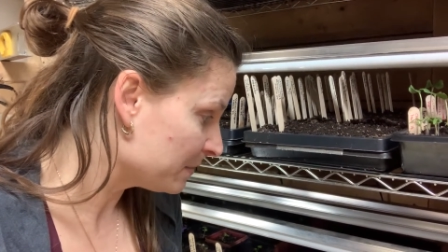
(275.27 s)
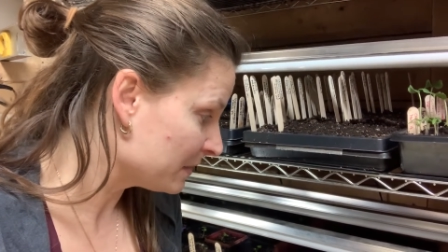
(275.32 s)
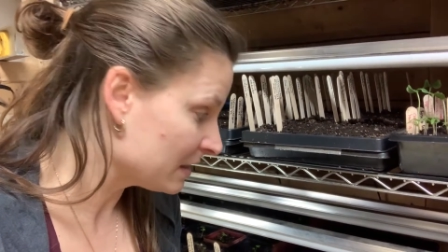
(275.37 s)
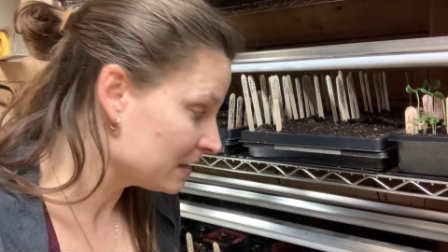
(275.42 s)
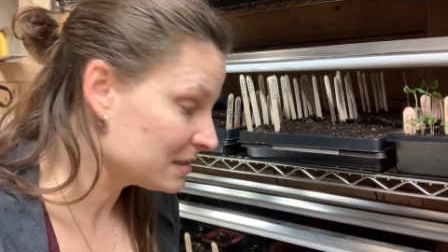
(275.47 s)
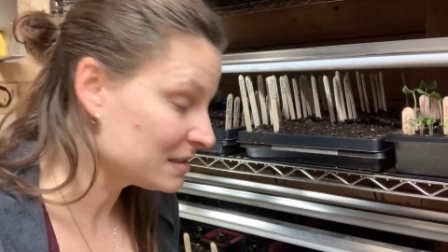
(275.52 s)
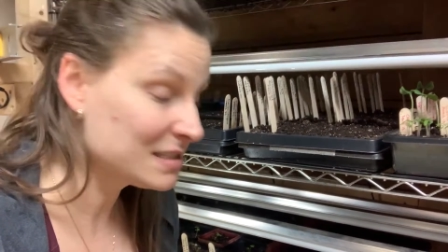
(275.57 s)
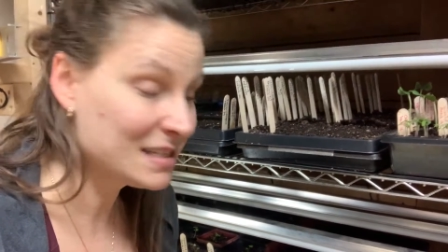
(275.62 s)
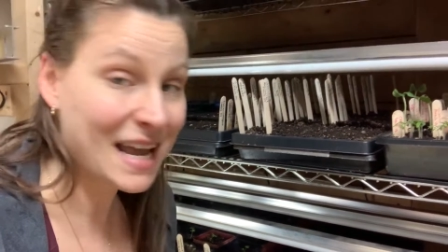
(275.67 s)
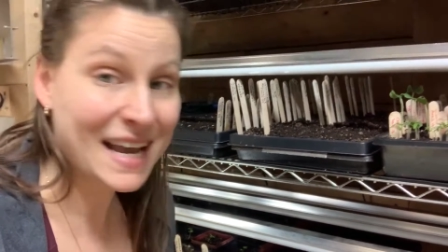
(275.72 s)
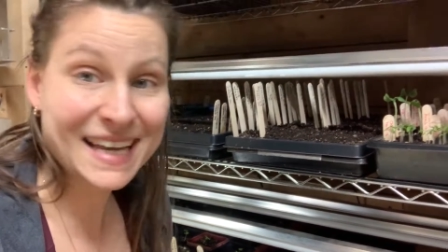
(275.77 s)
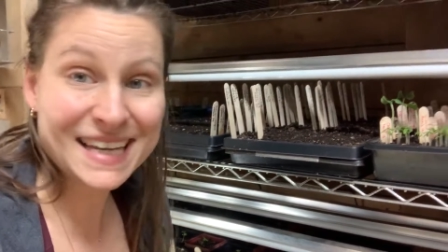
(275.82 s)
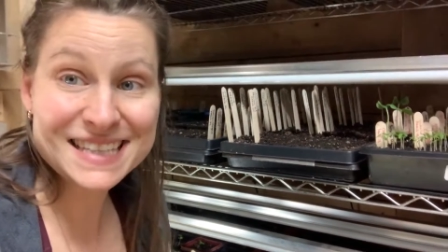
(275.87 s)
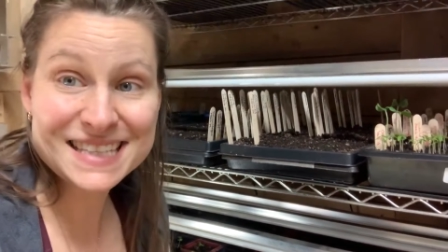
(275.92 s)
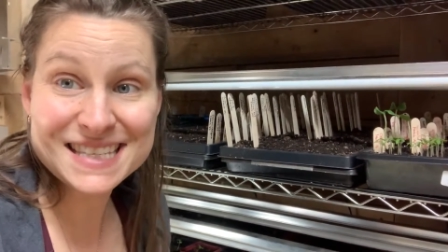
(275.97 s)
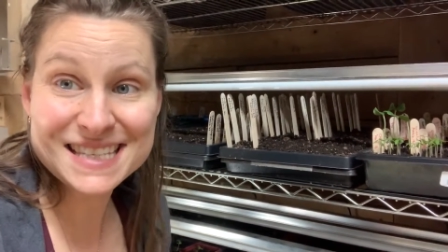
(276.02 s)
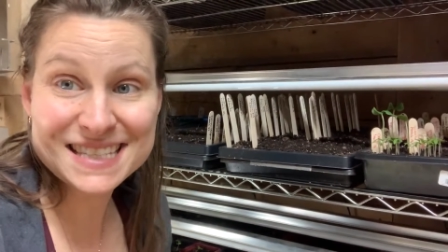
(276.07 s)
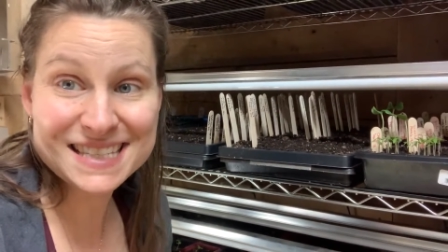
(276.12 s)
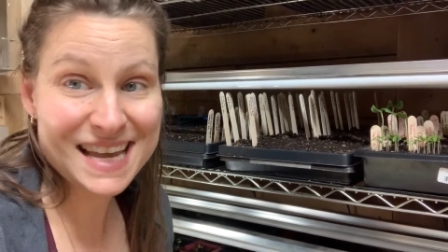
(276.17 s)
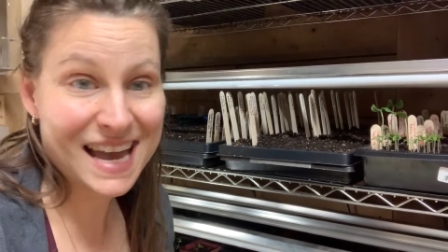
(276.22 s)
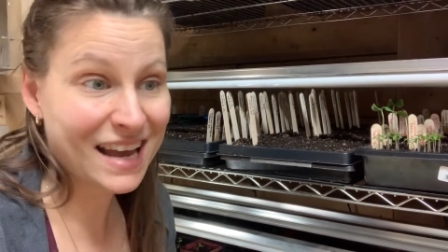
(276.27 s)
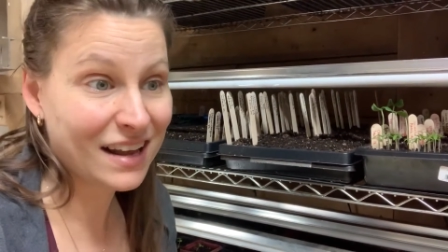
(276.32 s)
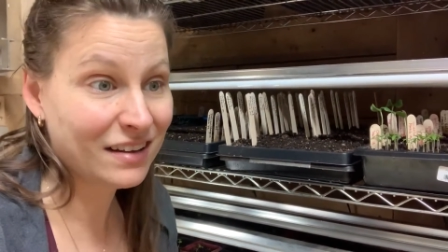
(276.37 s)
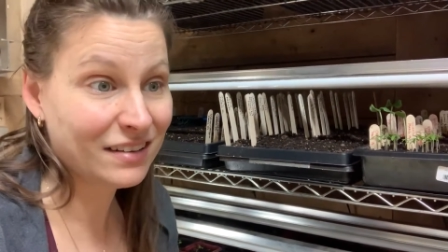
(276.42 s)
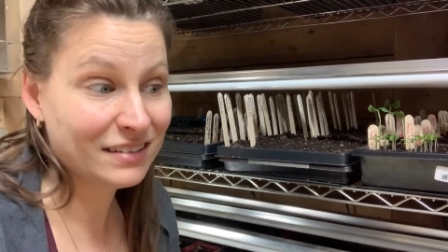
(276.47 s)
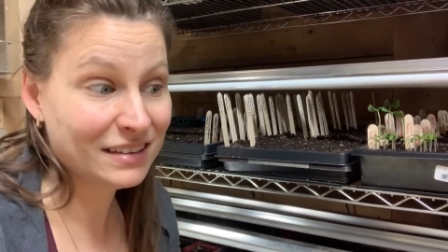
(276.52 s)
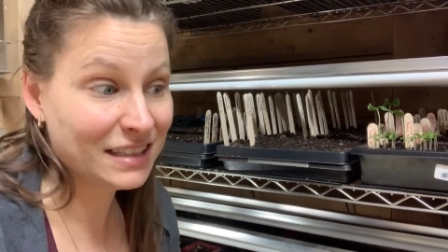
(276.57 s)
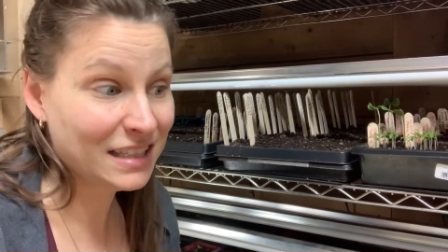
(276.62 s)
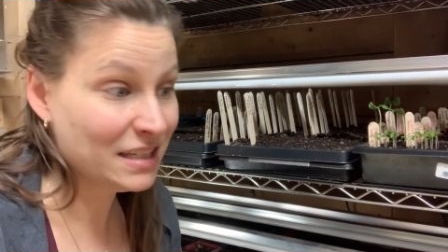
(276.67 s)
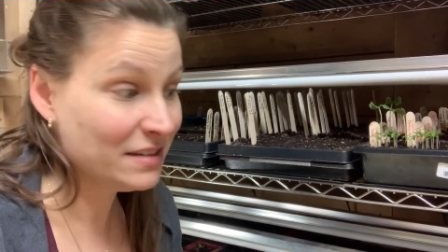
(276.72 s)
second set
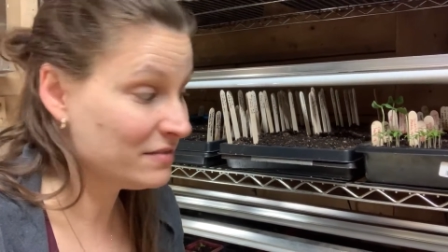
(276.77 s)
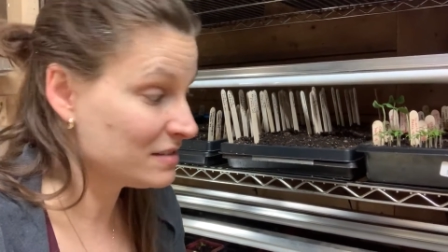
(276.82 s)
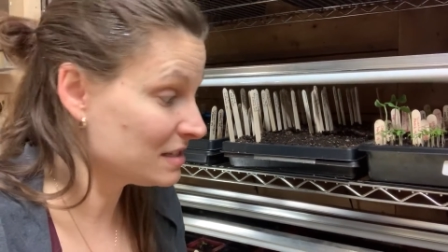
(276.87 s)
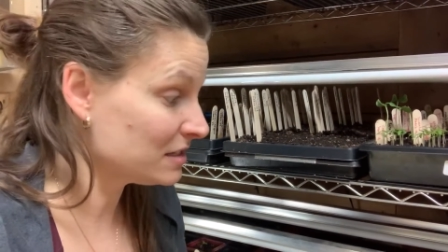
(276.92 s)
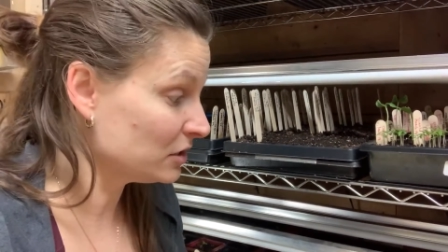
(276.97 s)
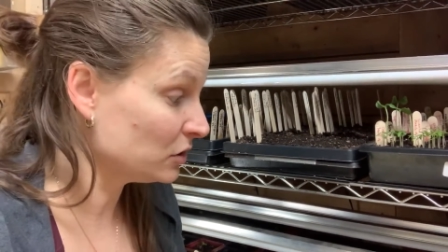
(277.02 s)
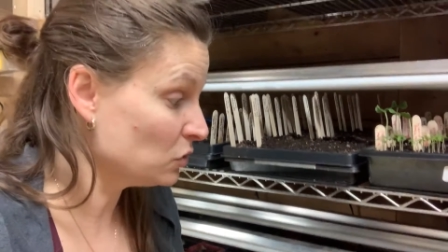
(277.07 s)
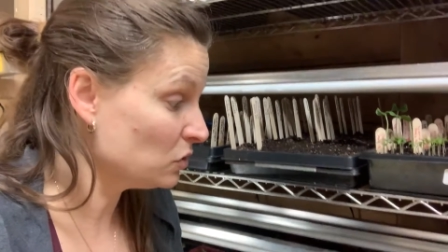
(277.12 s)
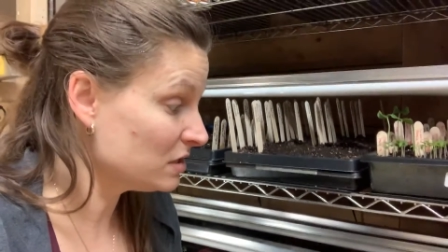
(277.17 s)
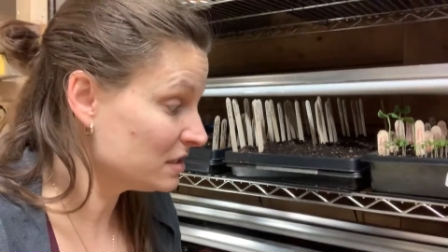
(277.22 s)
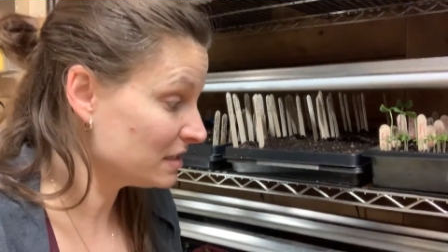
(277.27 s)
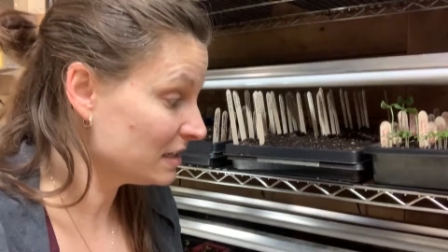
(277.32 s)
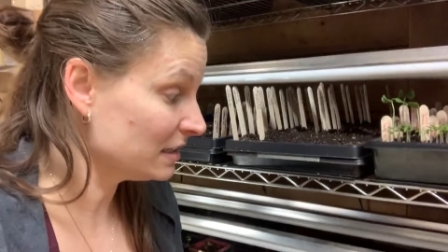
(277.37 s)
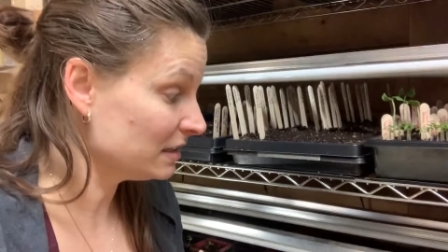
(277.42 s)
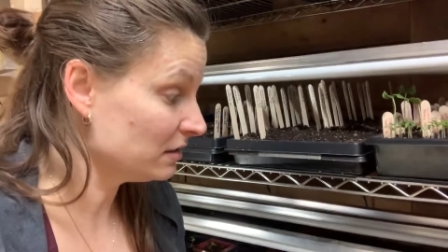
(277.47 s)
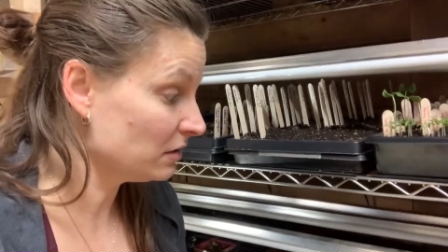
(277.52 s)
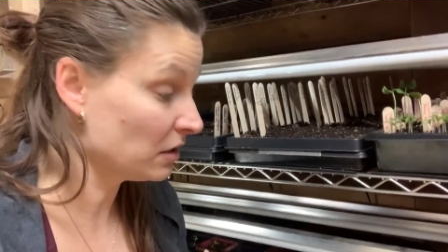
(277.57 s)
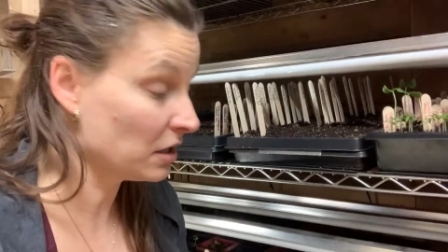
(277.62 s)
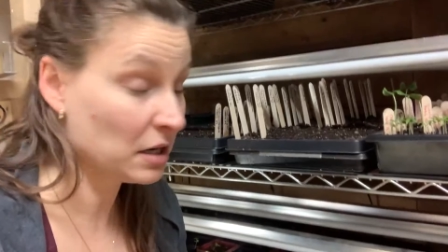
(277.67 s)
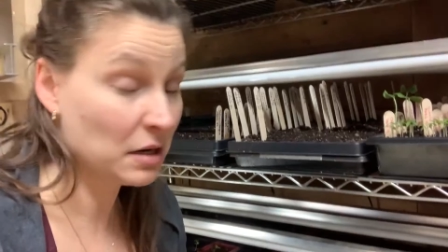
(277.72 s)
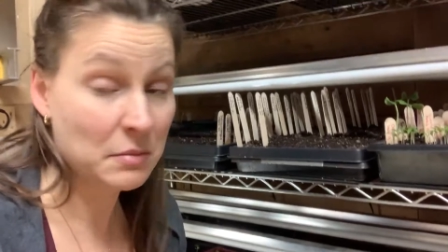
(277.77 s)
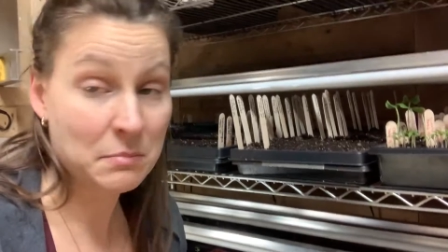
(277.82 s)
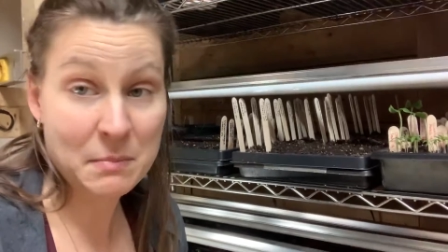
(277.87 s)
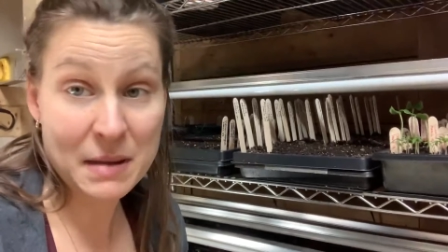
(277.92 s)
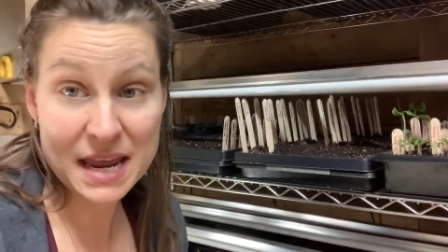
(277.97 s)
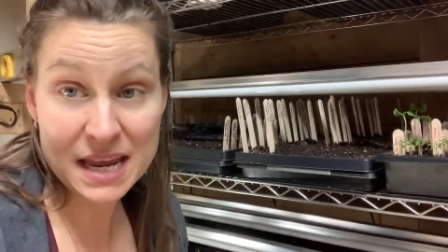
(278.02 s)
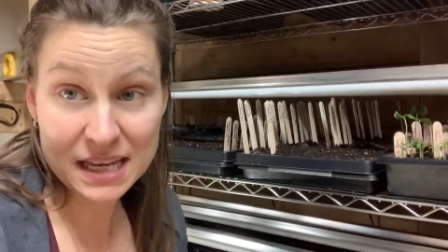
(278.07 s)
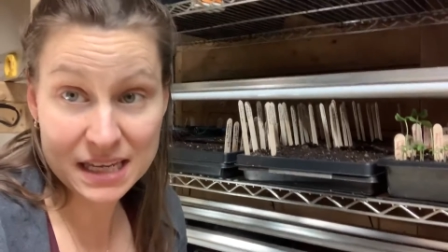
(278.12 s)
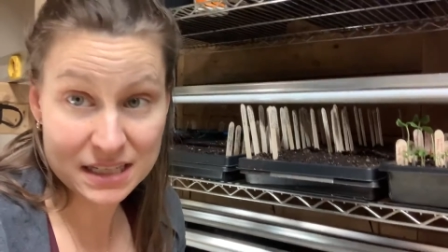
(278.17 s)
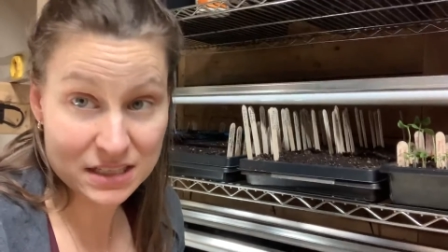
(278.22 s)
of leaves looks like they're gonna
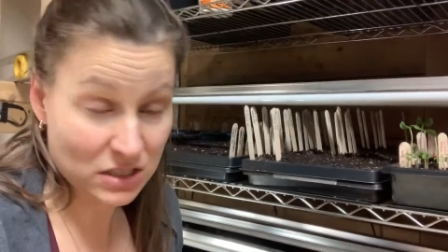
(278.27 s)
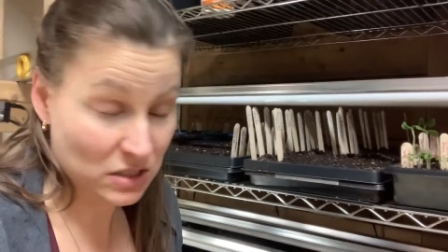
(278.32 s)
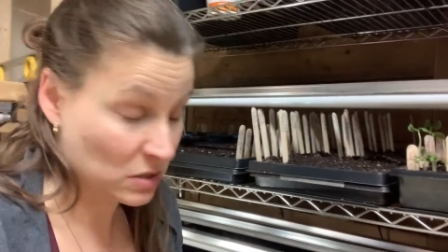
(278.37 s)
make it.